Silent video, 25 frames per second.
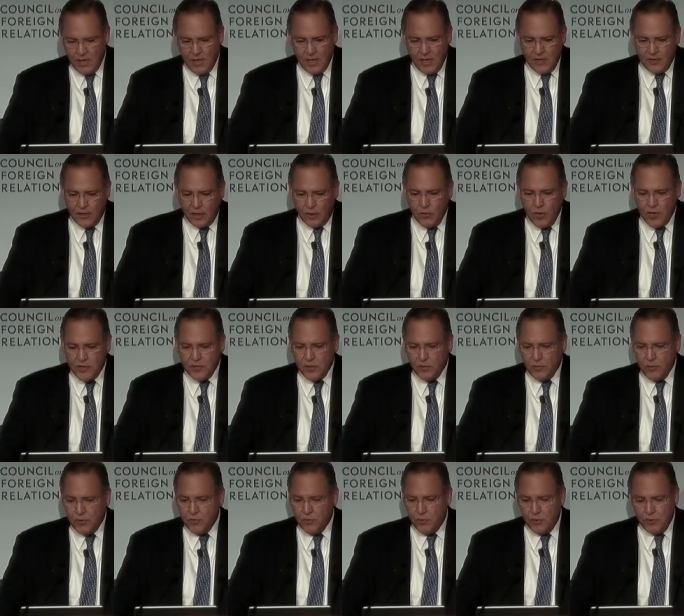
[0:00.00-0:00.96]
the question
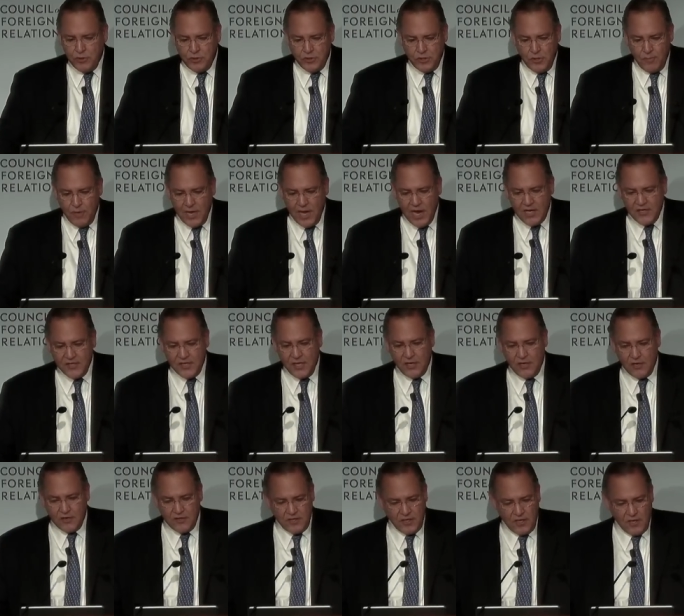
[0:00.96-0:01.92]
we really should be asking
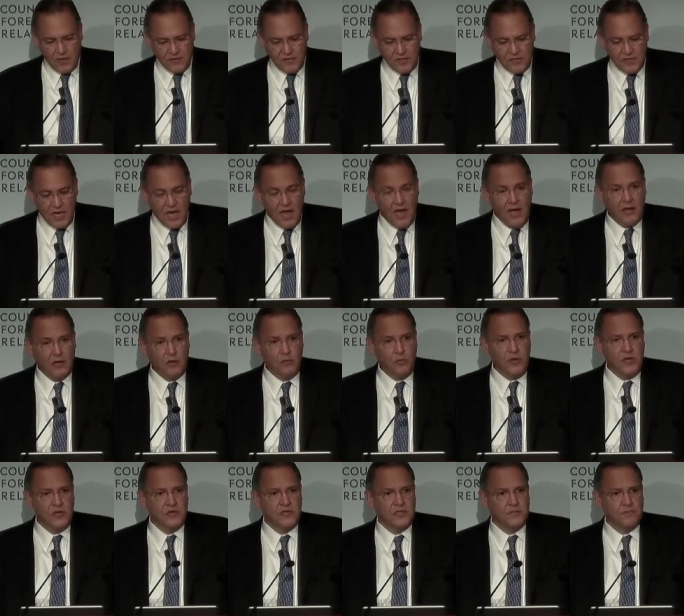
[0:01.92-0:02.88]
ourselves is, how do
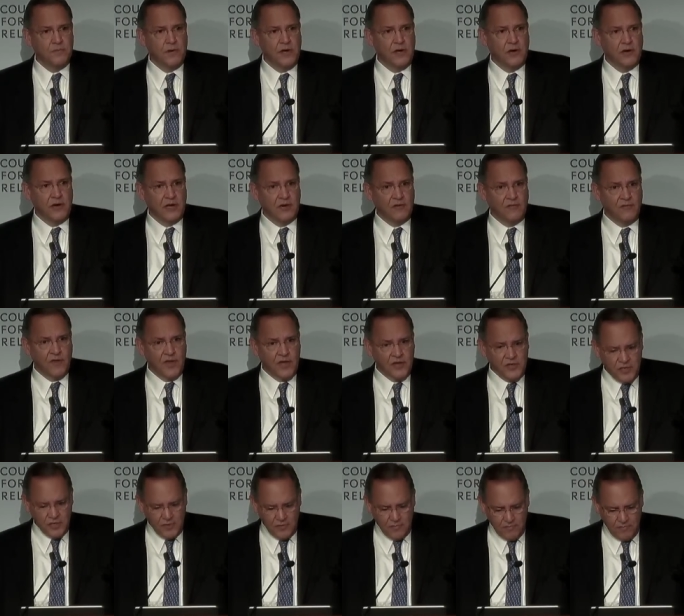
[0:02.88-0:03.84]
we inspire
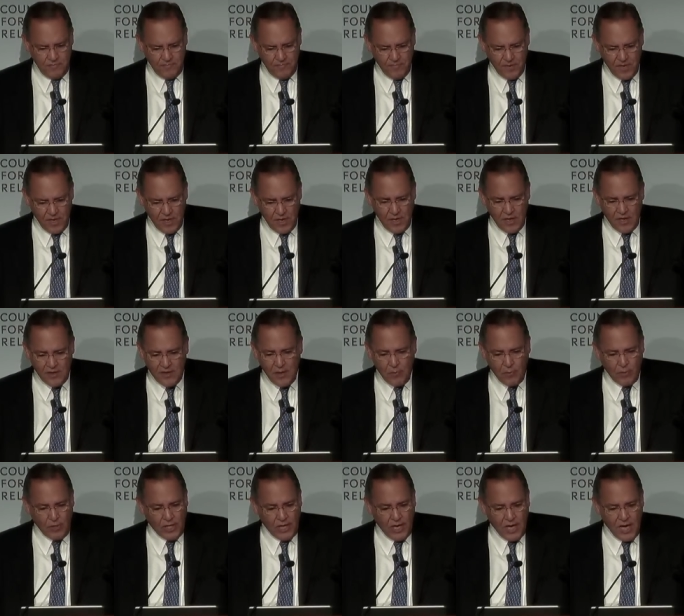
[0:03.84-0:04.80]
innovation that
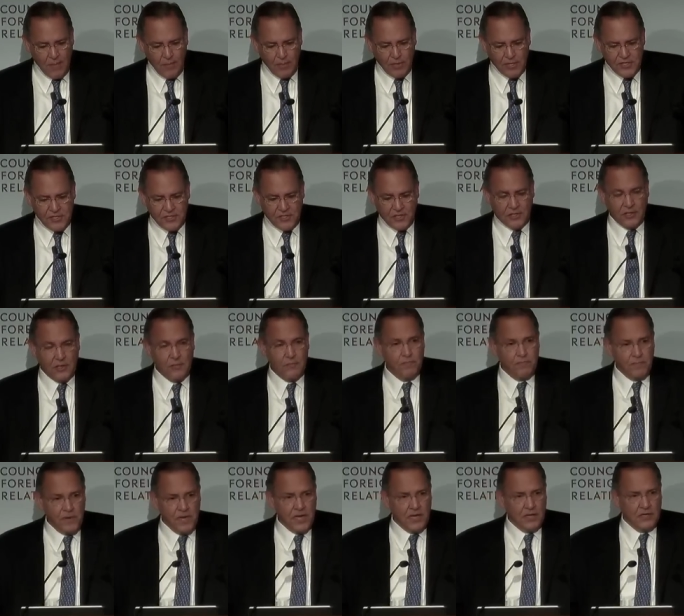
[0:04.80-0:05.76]
will enable us to
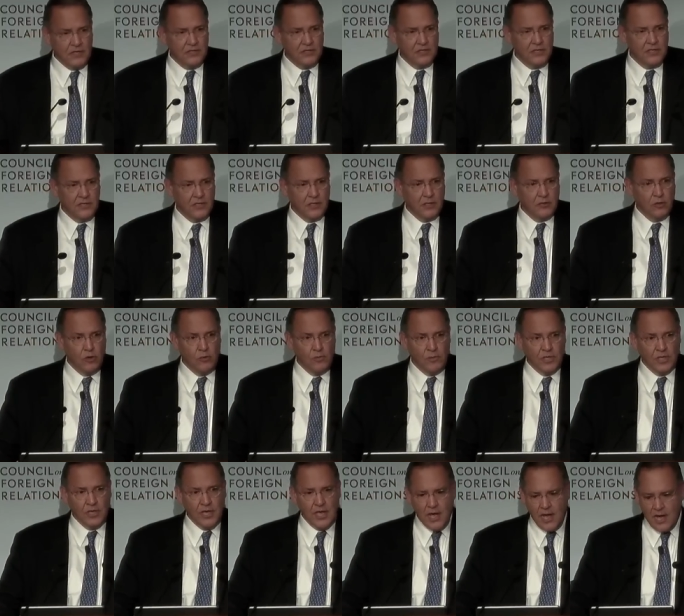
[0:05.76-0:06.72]
compete in the global
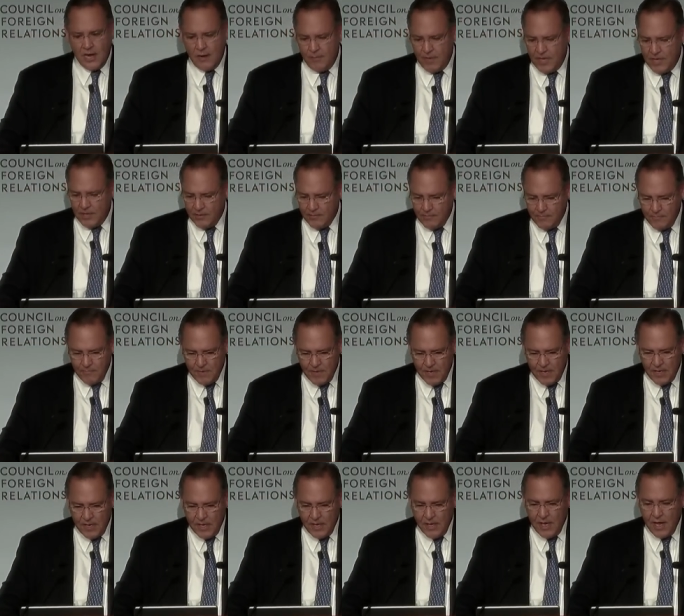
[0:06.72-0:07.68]
economy
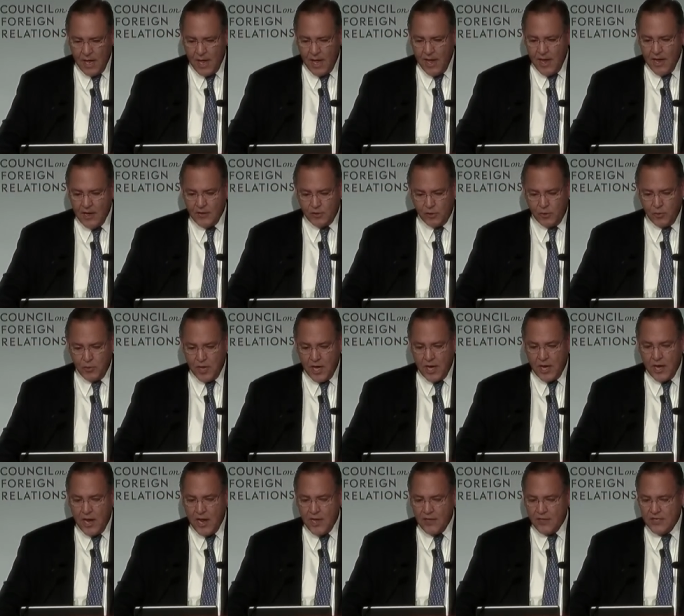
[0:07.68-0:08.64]
and create
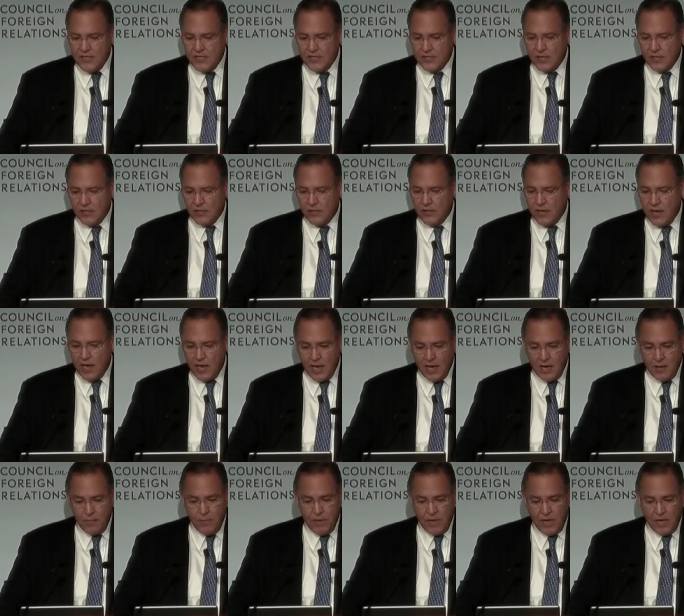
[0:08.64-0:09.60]
highly skilled,
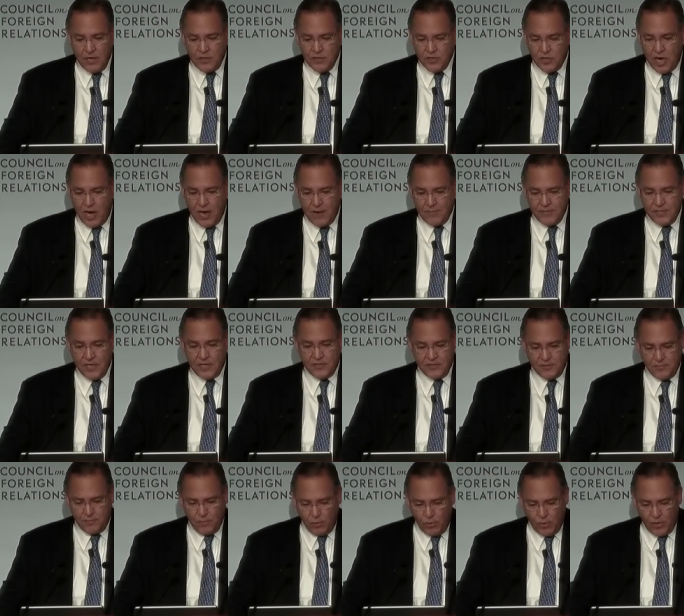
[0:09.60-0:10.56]
high-paying jobs that
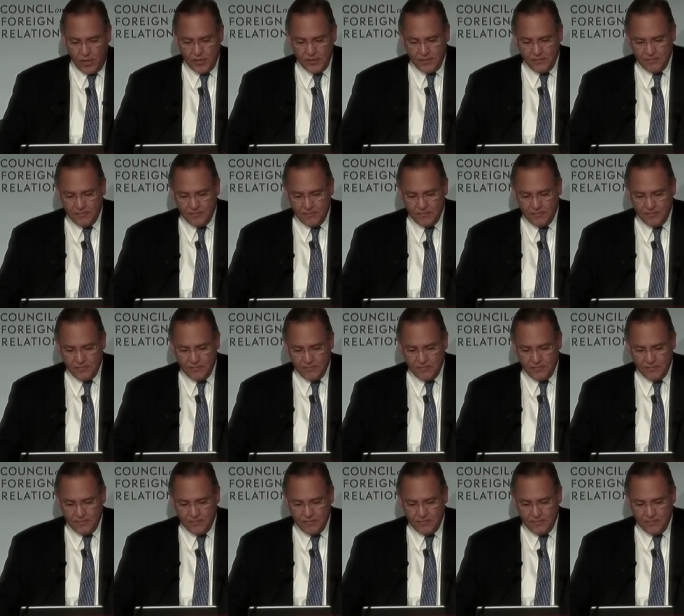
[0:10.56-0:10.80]
support it?